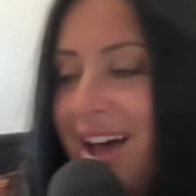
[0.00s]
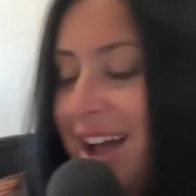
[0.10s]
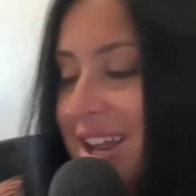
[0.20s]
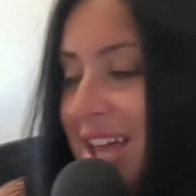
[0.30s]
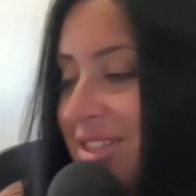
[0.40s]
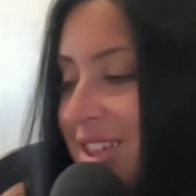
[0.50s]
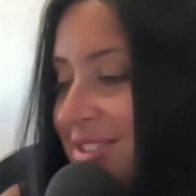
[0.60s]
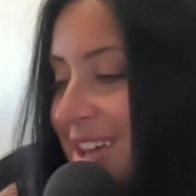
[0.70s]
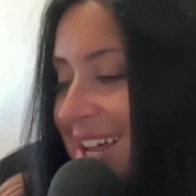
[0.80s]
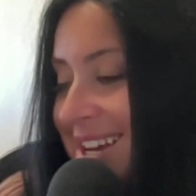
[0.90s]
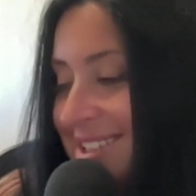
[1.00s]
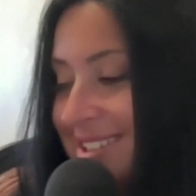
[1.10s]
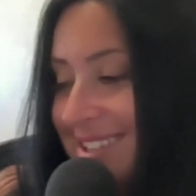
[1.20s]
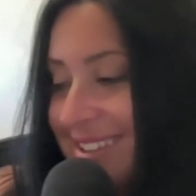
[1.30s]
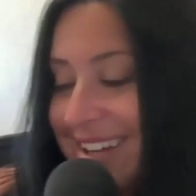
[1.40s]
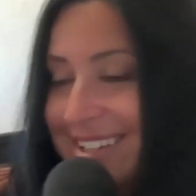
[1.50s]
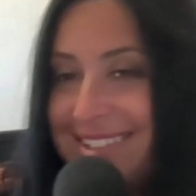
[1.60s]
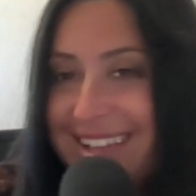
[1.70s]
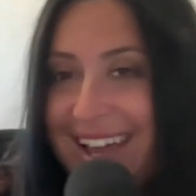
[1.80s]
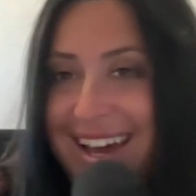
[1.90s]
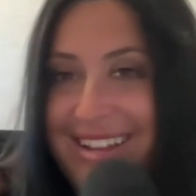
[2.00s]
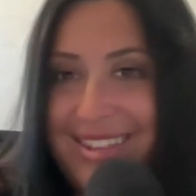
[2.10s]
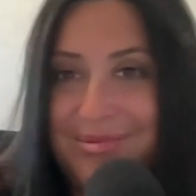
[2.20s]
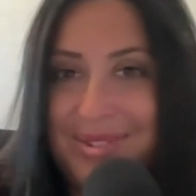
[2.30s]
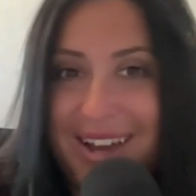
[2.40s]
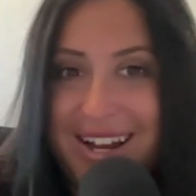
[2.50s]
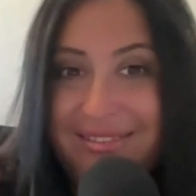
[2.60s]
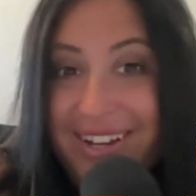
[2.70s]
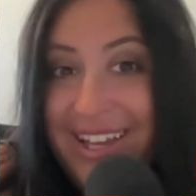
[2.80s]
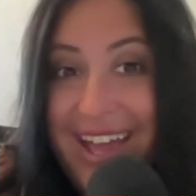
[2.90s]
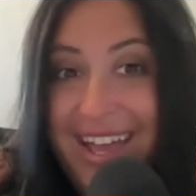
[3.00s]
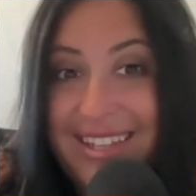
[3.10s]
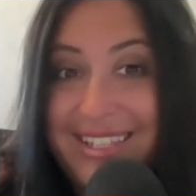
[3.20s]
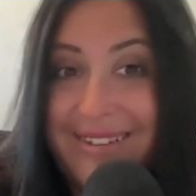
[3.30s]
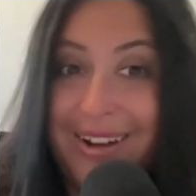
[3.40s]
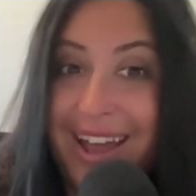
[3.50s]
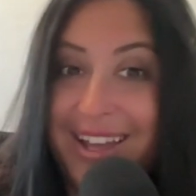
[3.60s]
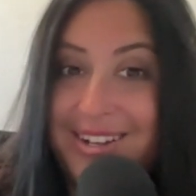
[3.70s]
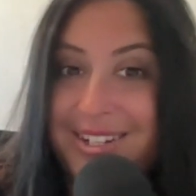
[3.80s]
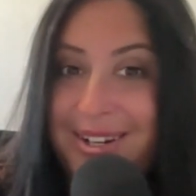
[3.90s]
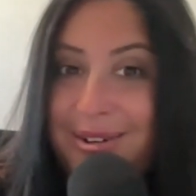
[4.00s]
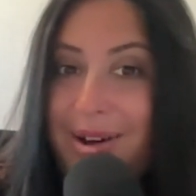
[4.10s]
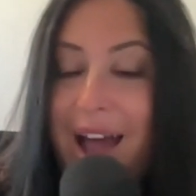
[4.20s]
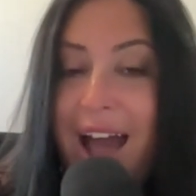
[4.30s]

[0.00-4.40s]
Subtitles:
I think that just doesn't like Stan, and this was kind of like, hey, see what I can do?